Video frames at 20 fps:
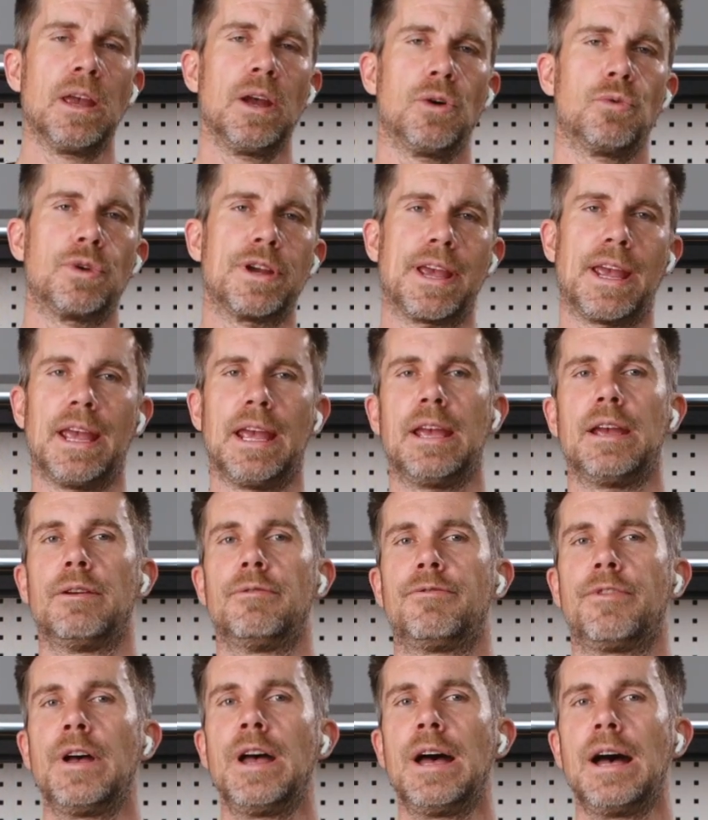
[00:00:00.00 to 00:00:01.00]
We
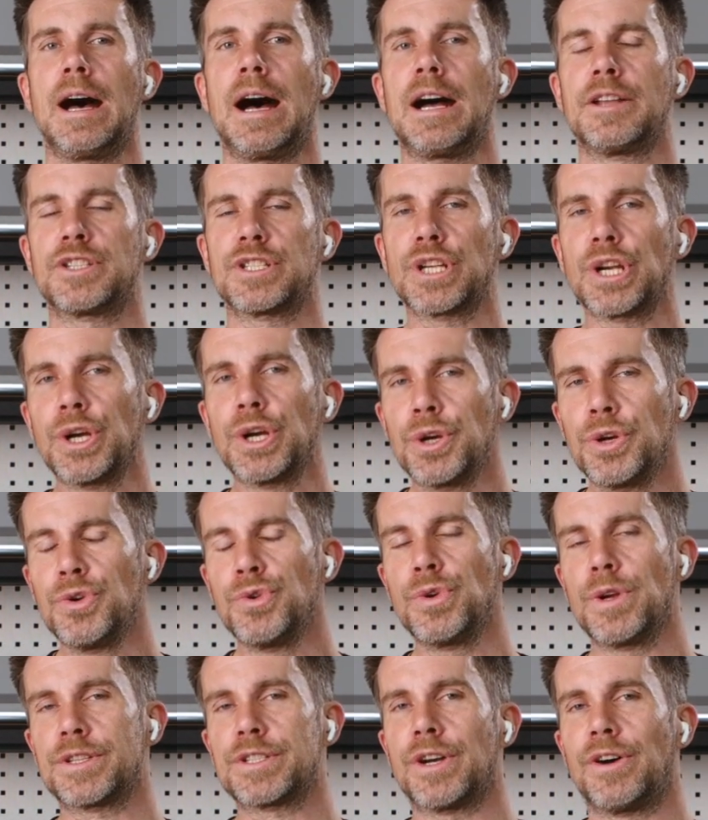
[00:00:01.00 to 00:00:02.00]
have uh, two
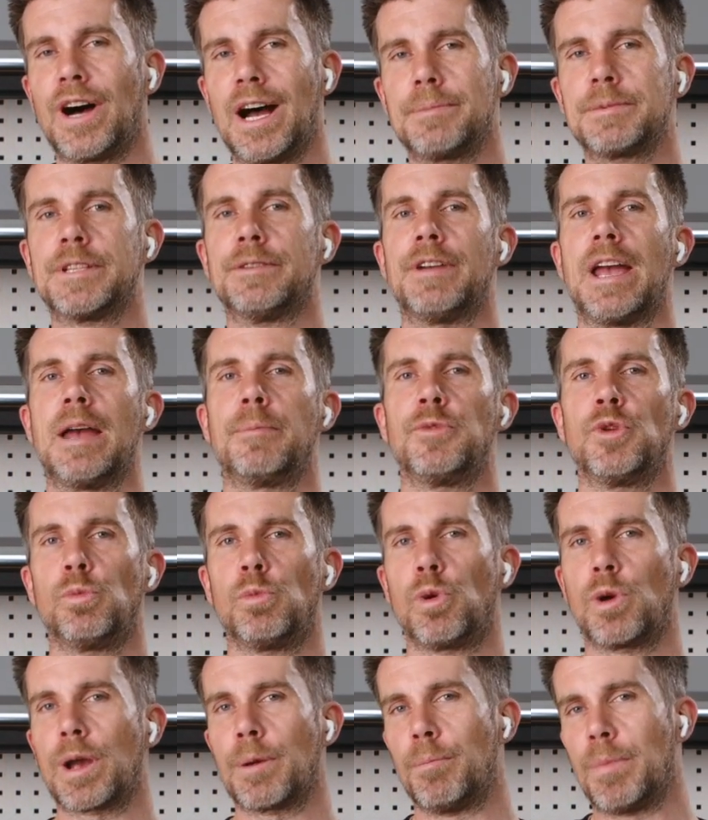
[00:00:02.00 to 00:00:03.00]
types of abnormal
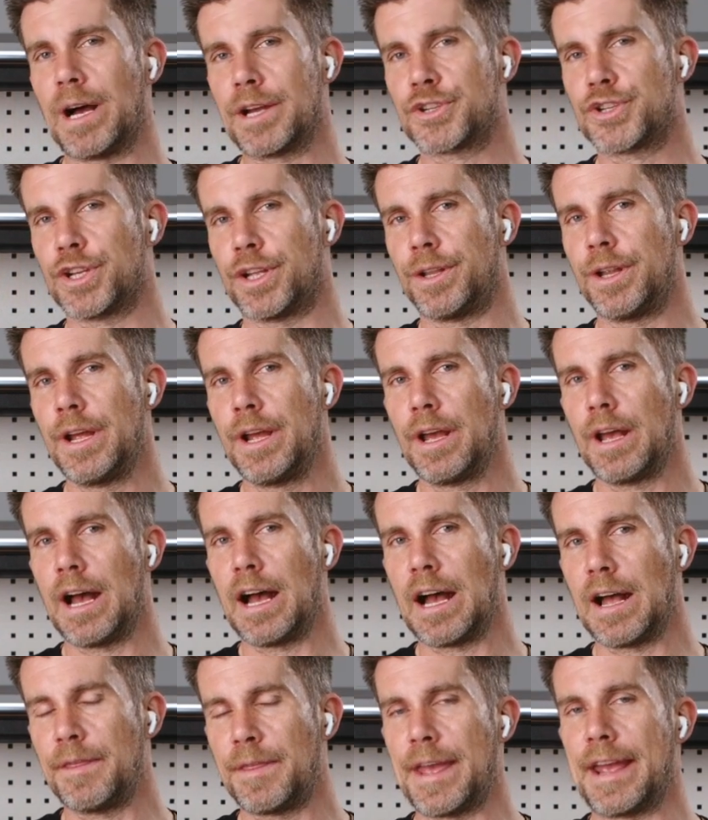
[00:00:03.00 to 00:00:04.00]
combustion
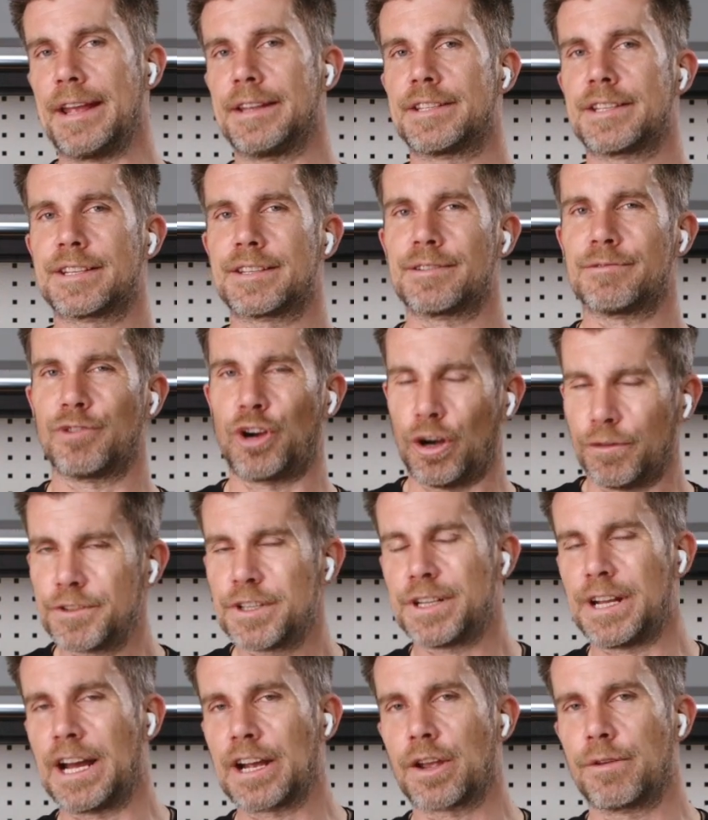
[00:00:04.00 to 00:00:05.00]
uh, that often
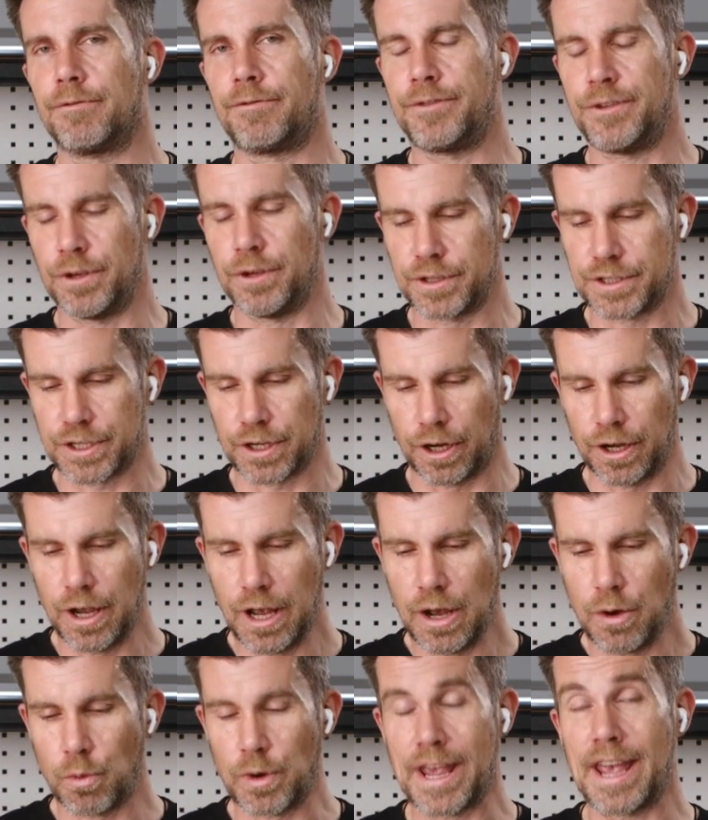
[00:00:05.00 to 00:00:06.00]
are confused. So
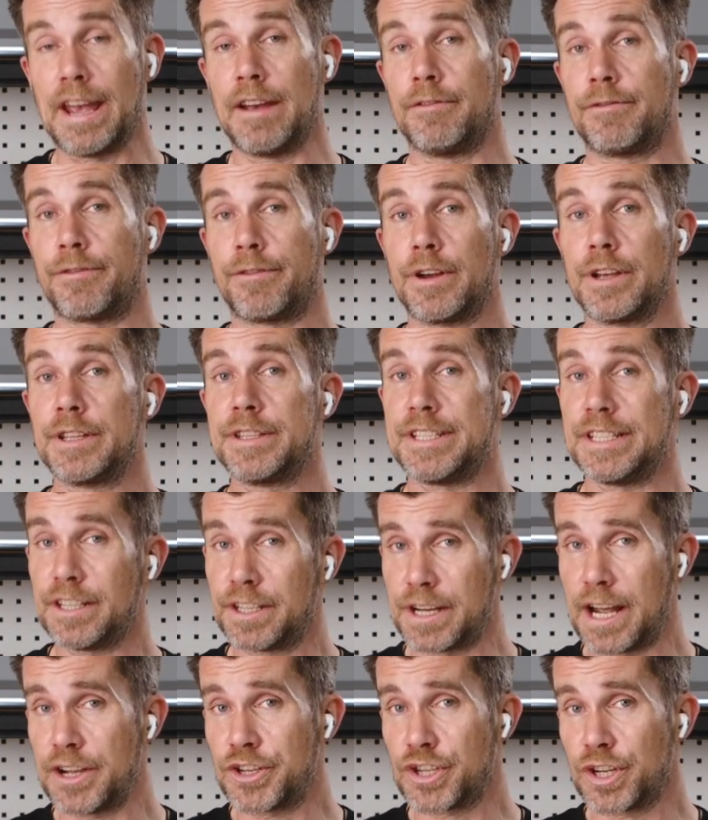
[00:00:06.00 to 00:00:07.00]
we have
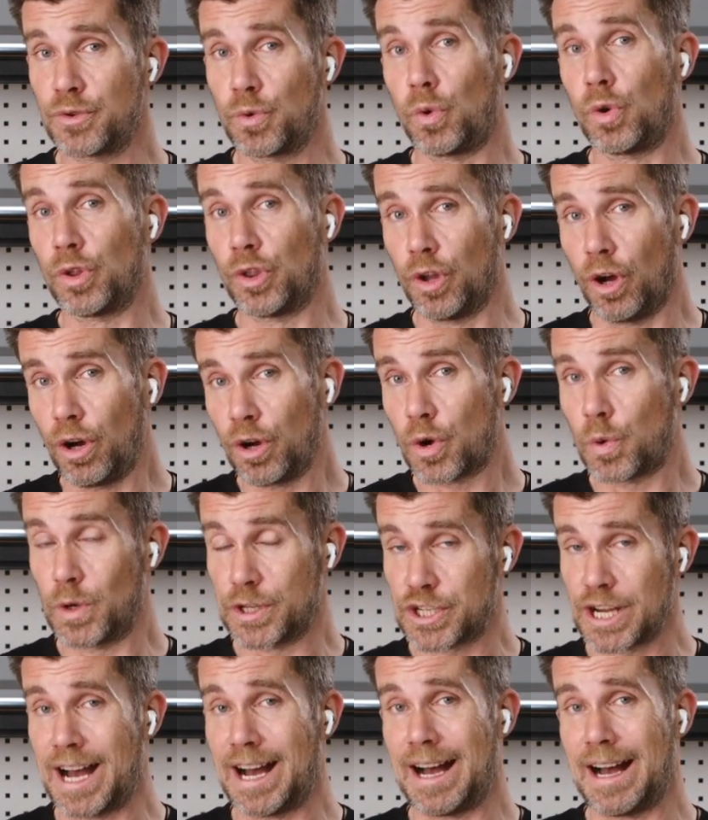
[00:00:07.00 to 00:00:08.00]
detonation or knock, which
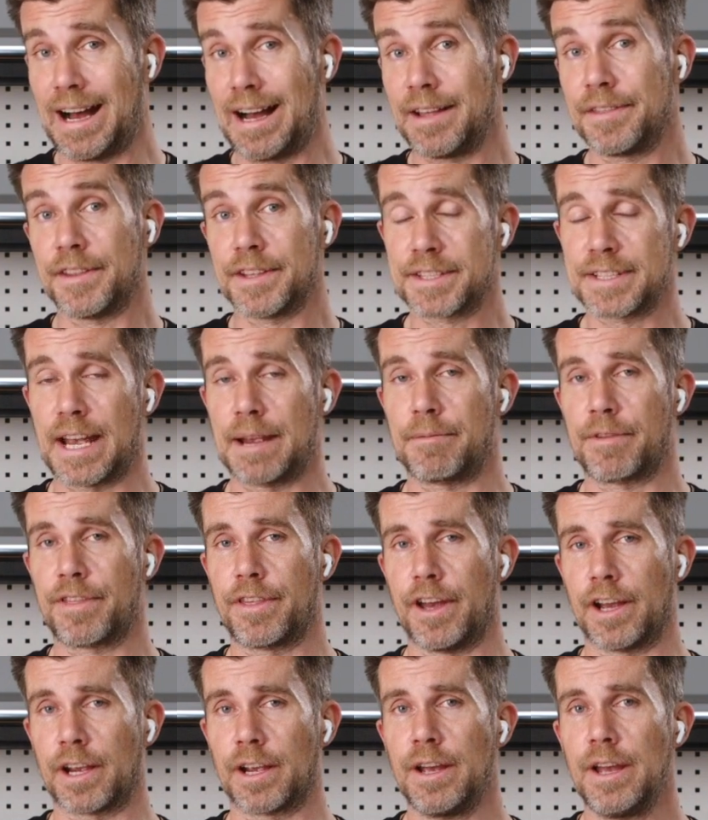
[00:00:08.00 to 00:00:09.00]
are the same
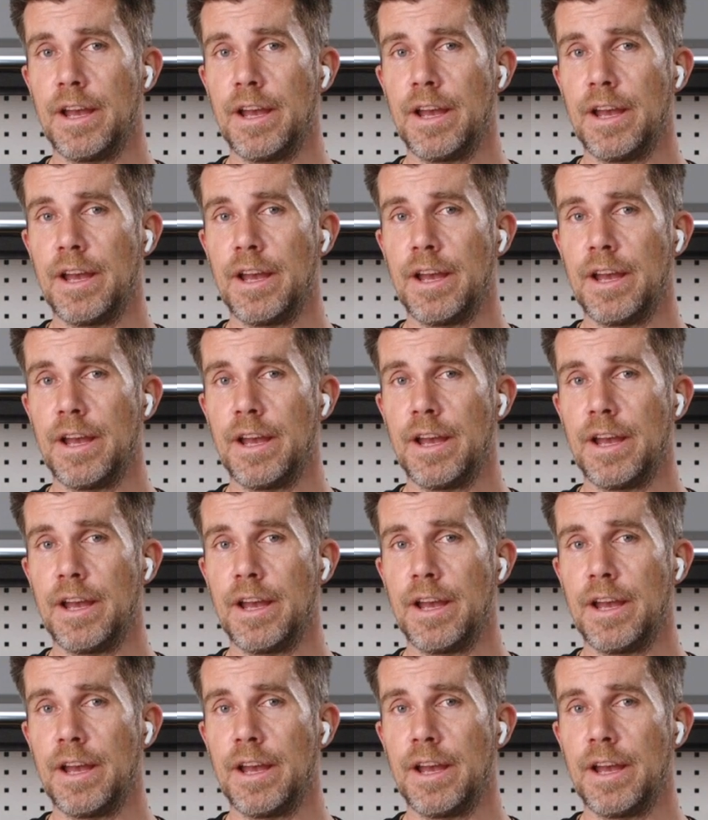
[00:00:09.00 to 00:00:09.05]
thing.